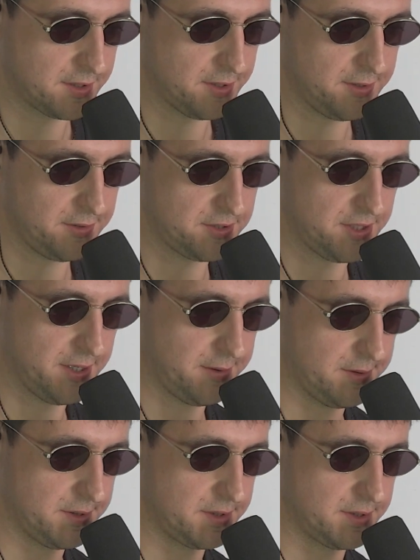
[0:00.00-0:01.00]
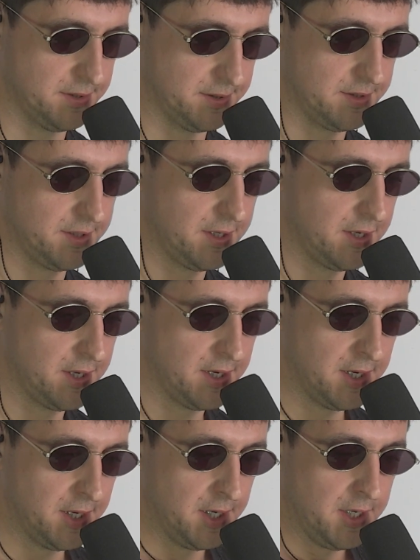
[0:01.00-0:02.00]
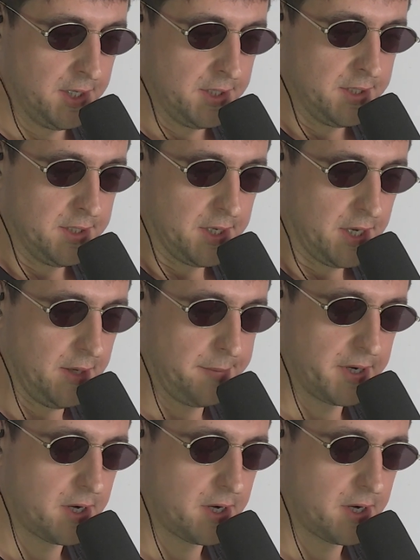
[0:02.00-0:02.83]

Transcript: cold showers and keeping